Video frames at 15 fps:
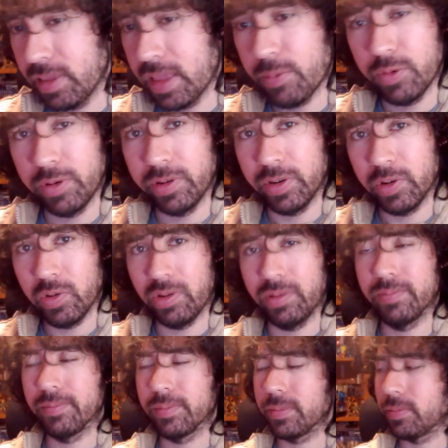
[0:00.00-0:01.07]
that, that wouldn't
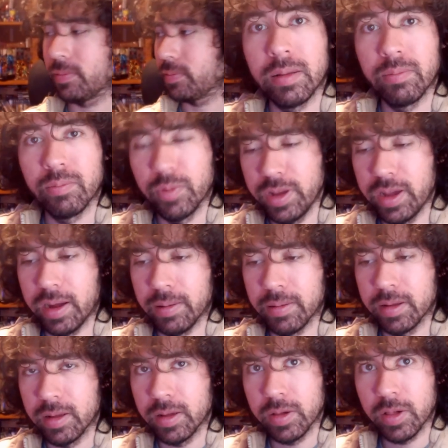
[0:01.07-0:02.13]
occur. But
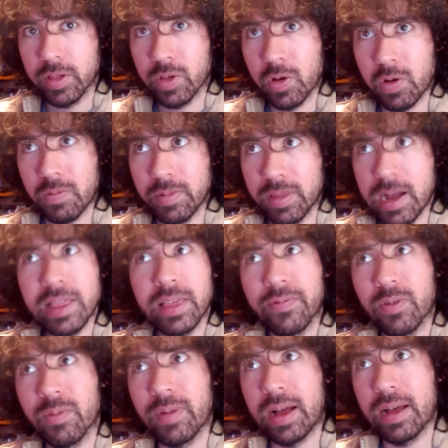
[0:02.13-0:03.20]
yeah, so
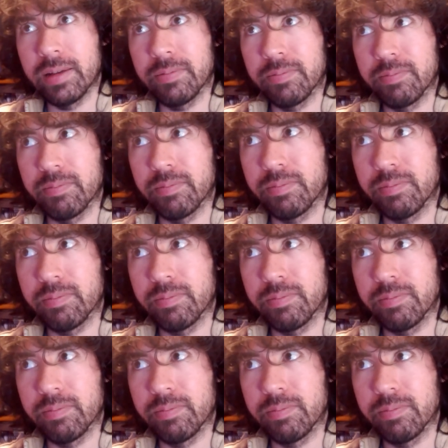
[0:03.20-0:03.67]
that's it for my